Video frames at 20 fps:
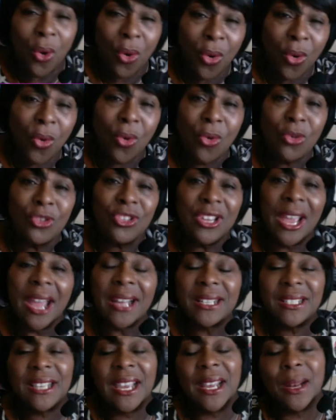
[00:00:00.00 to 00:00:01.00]
who
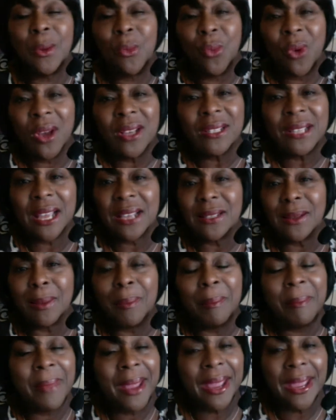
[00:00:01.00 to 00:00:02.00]
Jack Tatum was as a
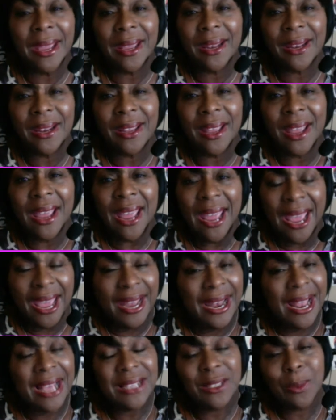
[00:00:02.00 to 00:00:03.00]
man
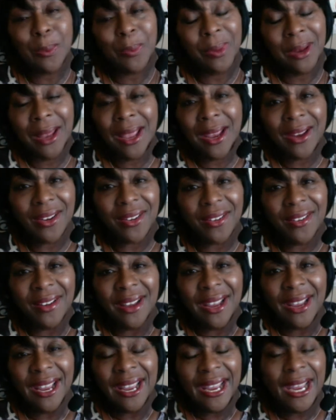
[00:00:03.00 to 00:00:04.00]
and as a player.
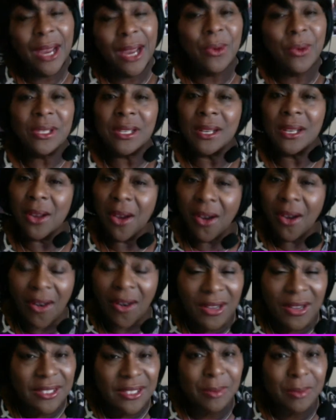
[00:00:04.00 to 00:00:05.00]
He was an
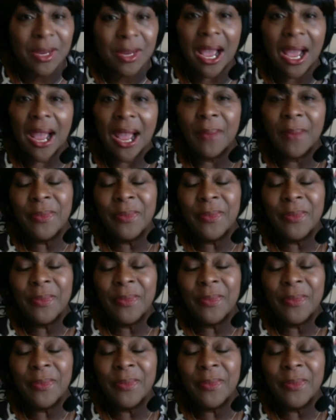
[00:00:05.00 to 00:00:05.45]
awesome guy.